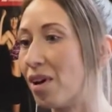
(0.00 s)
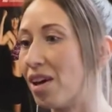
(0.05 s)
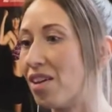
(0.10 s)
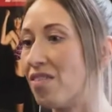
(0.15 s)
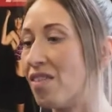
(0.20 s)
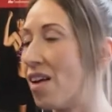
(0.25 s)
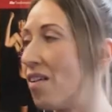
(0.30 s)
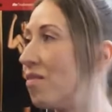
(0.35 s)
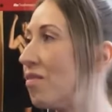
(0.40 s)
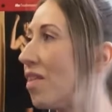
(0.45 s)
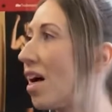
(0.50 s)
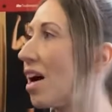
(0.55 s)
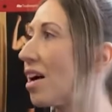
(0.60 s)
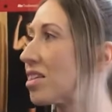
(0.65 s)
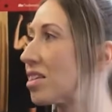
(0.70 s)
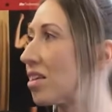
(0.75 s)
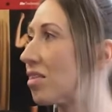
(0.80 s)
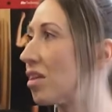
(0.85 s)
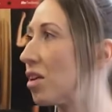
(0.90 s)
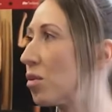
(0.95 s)
And then
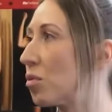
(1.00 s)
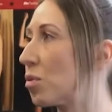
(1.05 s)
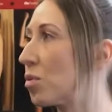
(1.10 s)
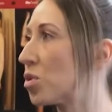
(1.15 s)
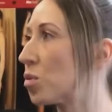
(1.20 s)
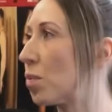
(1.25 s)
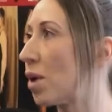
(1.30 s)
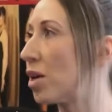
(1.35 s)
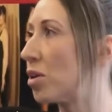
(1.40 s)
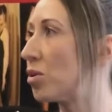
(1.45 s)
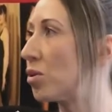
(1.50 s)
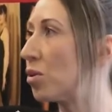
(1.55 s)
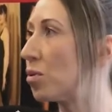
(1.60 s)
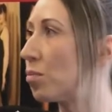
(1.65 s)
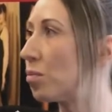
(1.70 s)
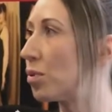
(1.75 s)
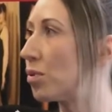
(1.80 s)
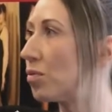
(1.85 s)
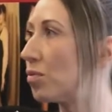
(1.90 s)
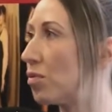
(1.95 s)
that's, I think, what sped
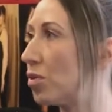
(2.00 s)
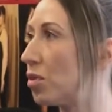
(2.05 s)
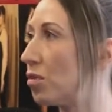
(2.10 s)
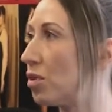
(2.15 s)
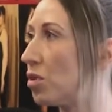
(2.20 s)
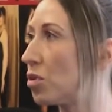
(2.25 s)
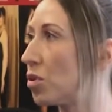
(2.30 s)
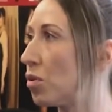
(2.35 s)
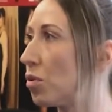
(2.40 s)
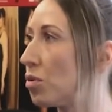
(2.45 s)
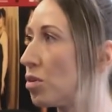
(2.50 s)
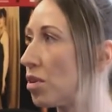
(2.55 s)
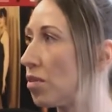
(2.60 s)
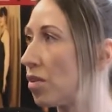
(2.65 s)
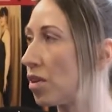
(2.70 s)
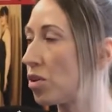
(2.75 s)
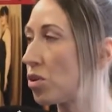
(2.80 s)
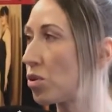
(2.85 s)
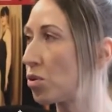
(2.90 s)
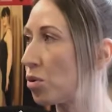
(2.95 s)
up the results
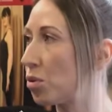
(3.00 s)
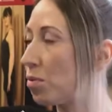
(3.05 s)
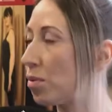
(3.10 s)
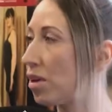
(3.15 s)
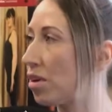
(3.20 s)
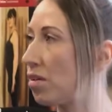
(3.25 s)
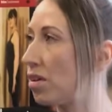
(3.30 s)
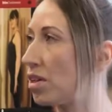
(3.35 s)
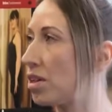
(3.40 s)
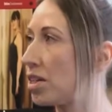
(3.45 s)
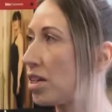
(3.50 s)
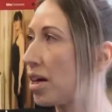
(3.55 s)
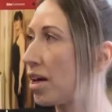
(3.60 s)
in that short period of